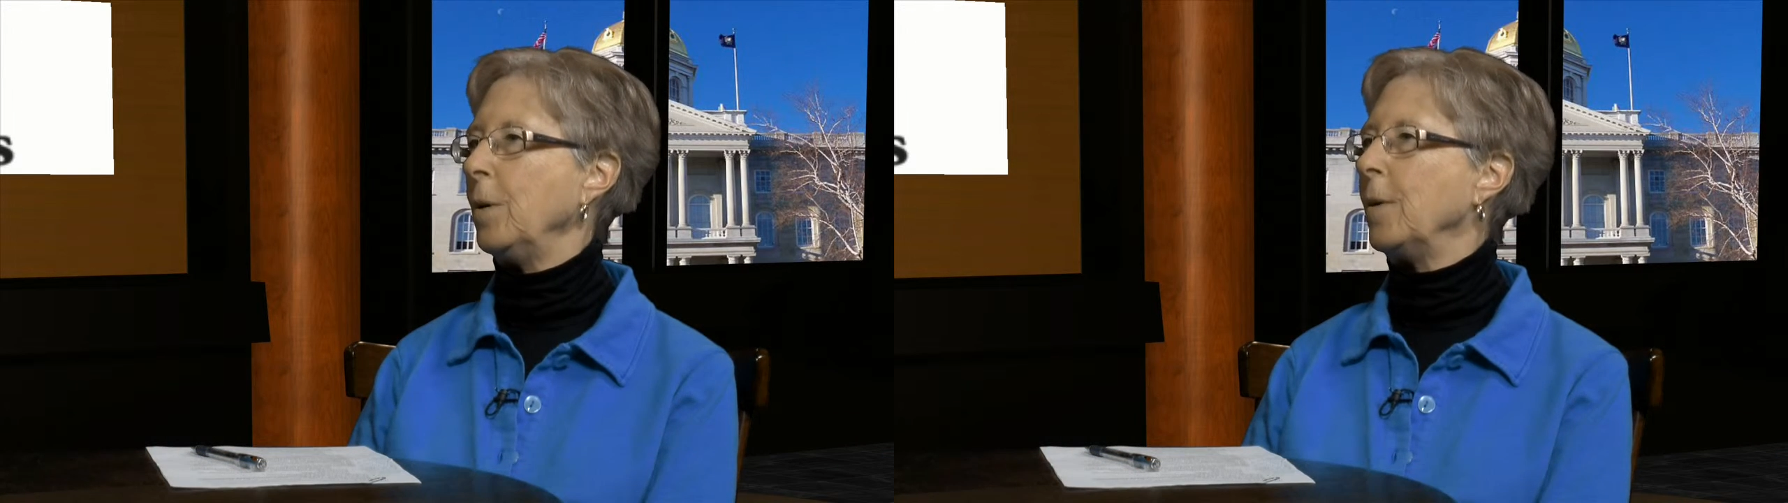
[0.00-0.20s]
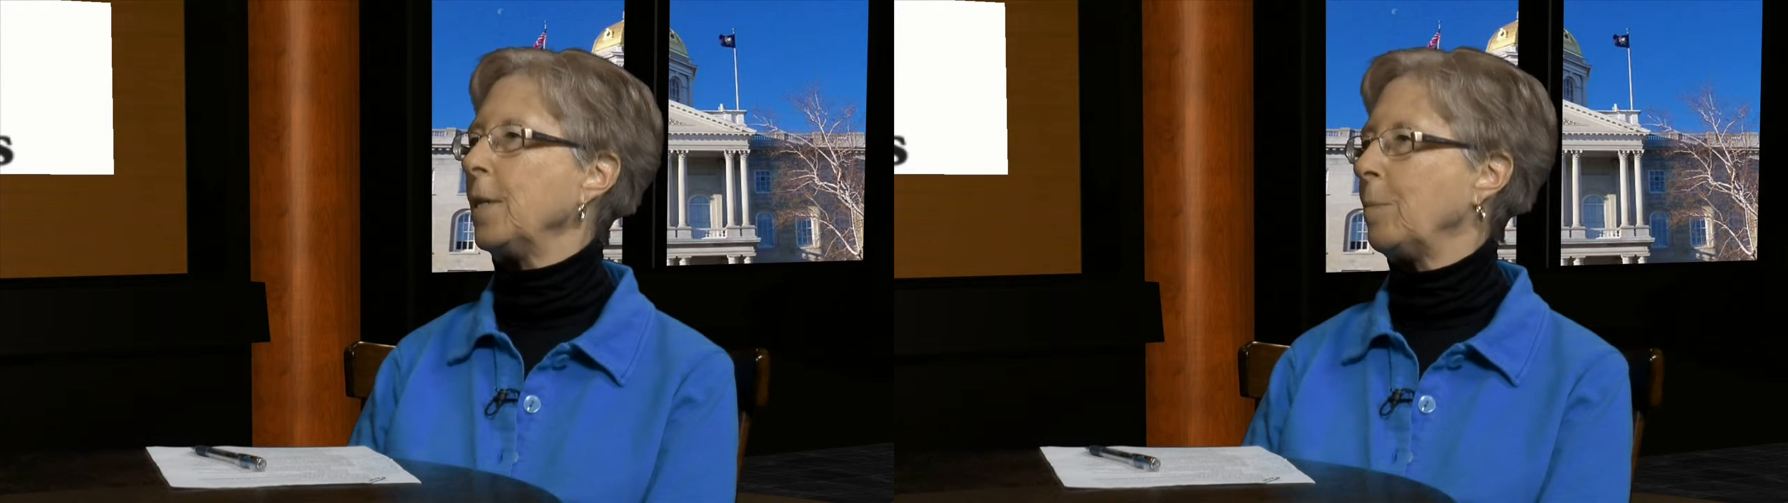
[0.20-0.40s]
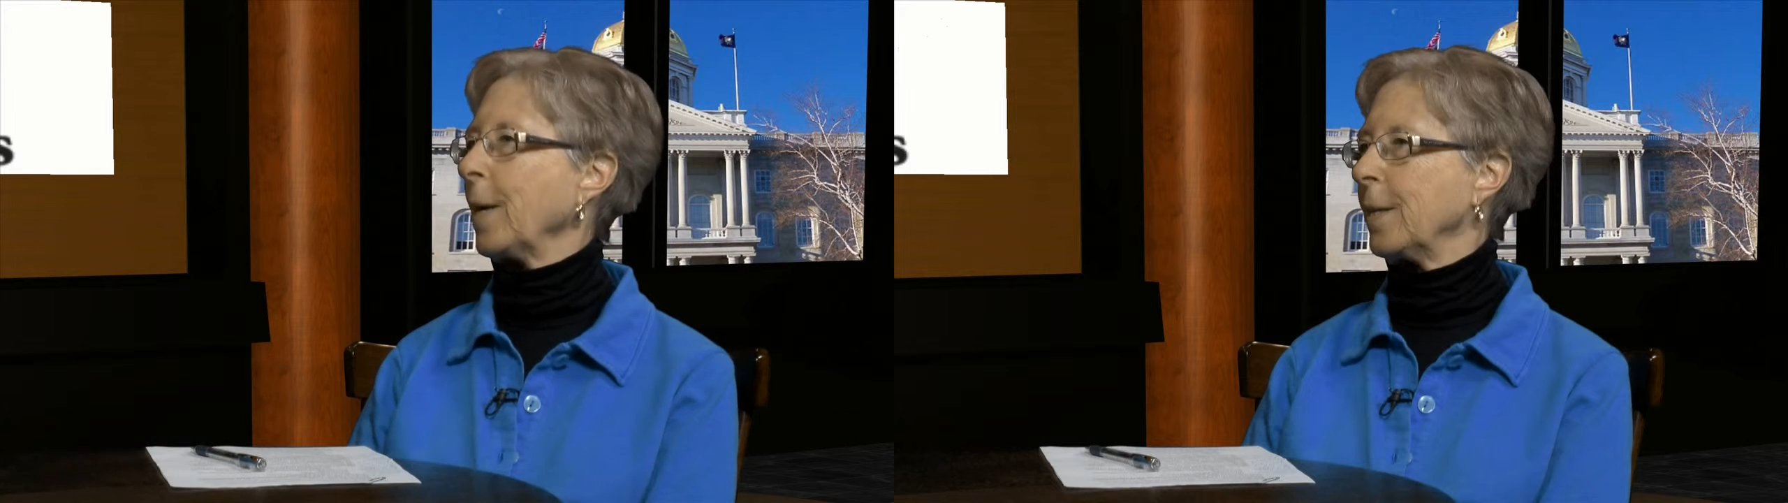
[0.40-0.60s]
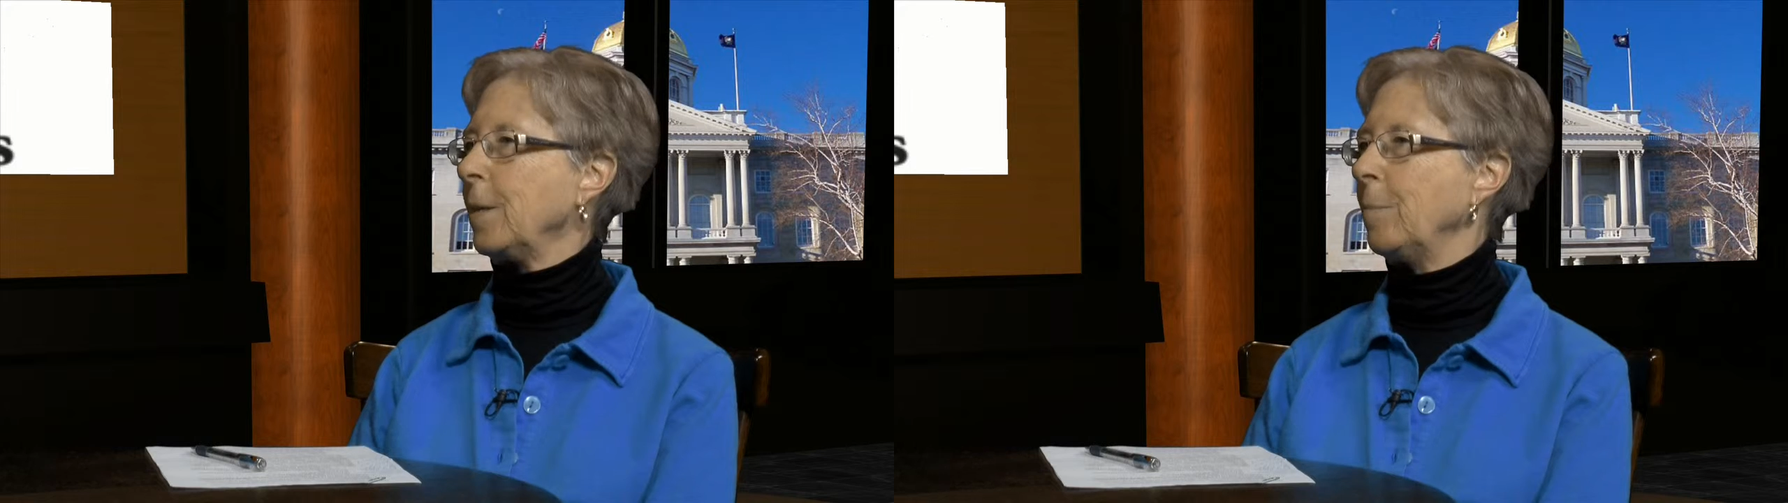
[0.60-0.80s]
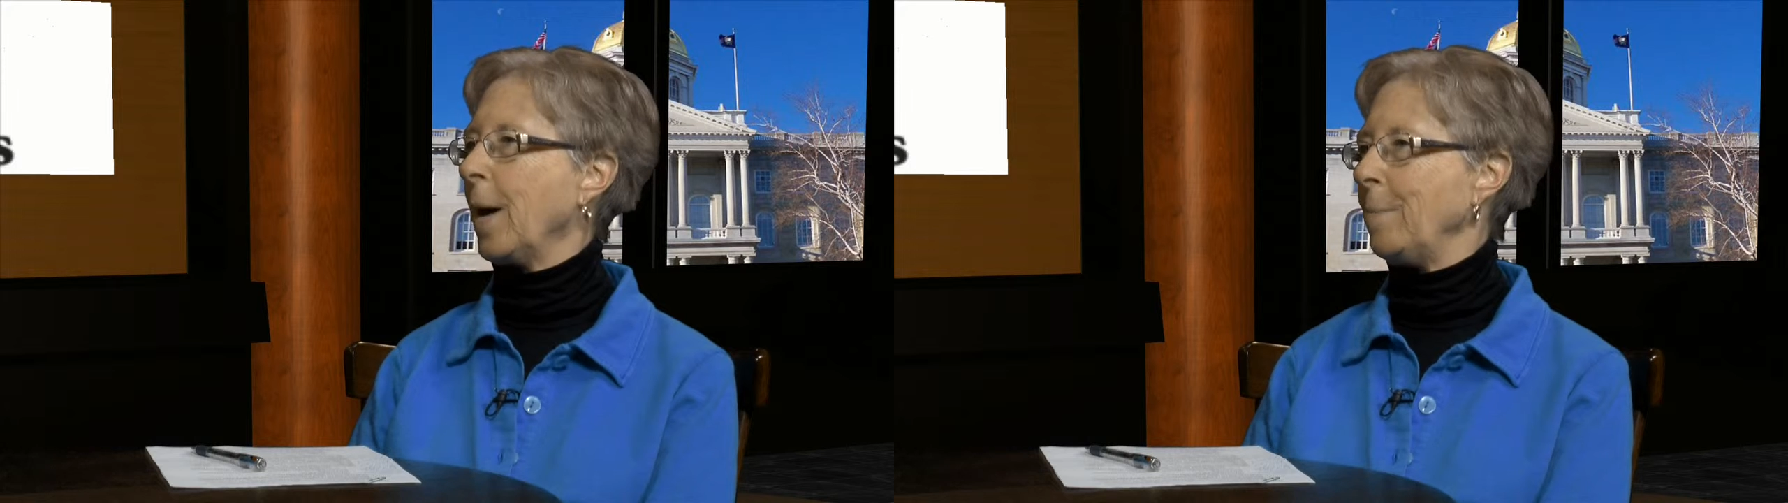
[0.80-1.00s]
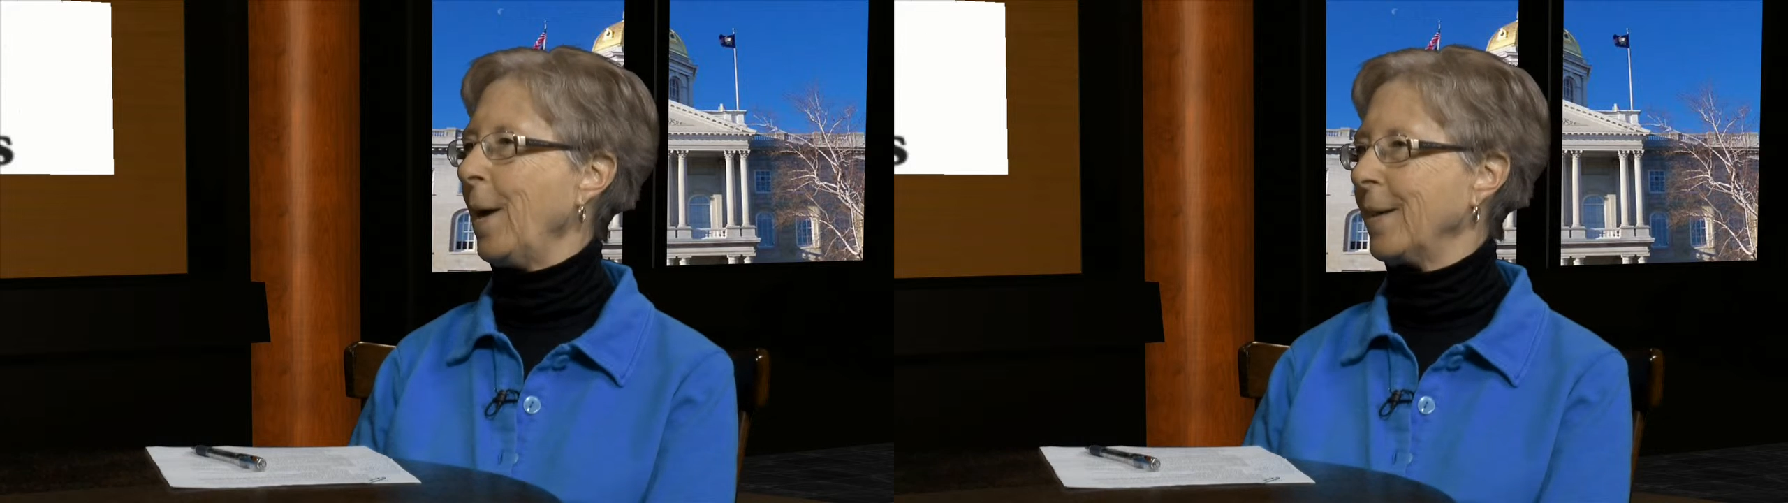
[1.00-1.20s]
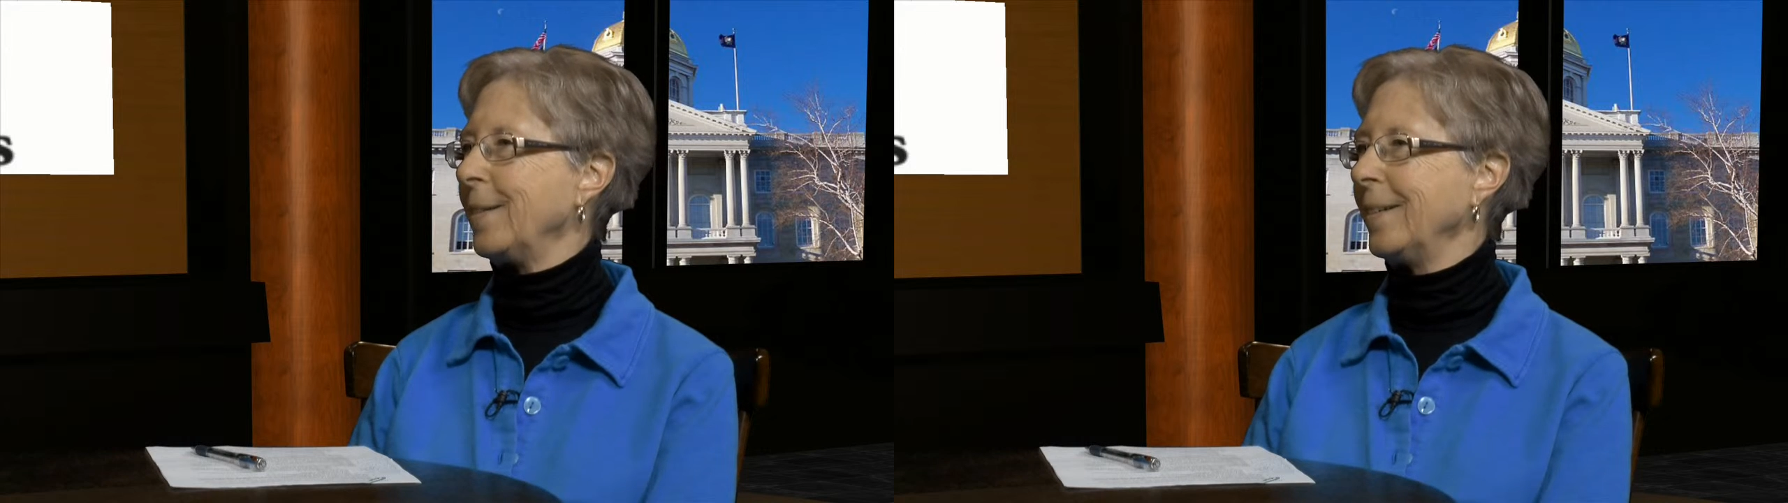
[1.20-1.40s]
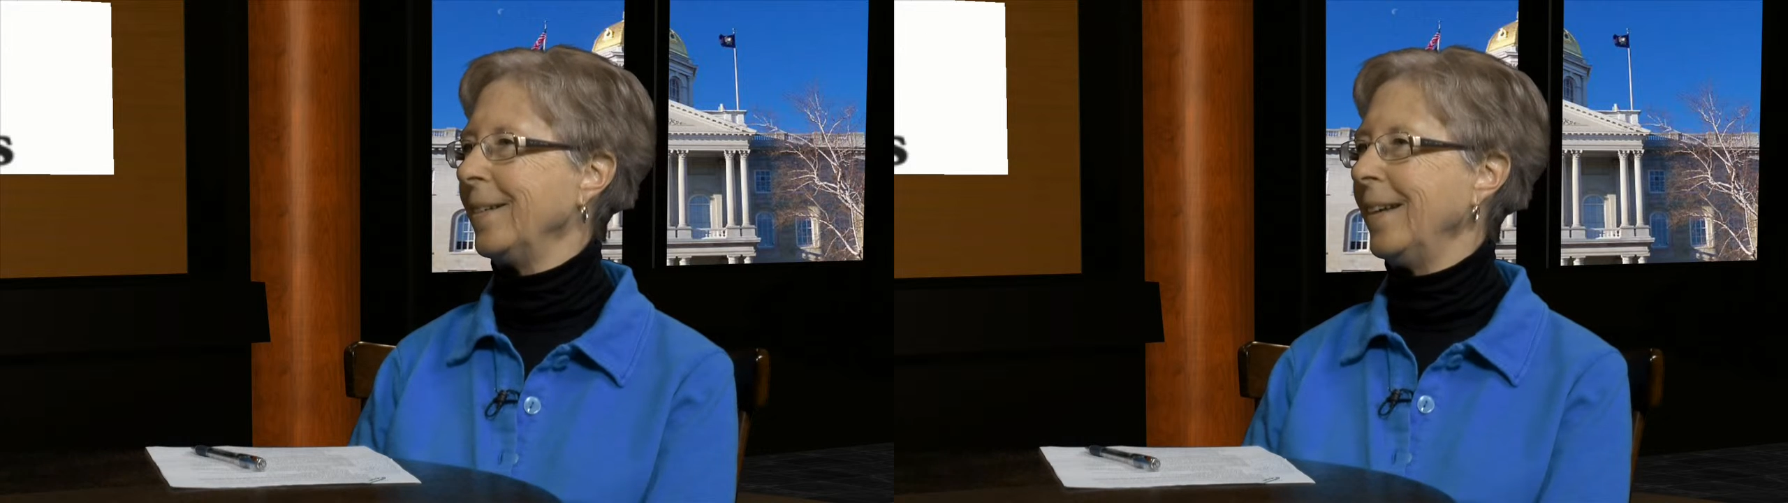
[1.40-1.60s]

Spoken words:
respected by men.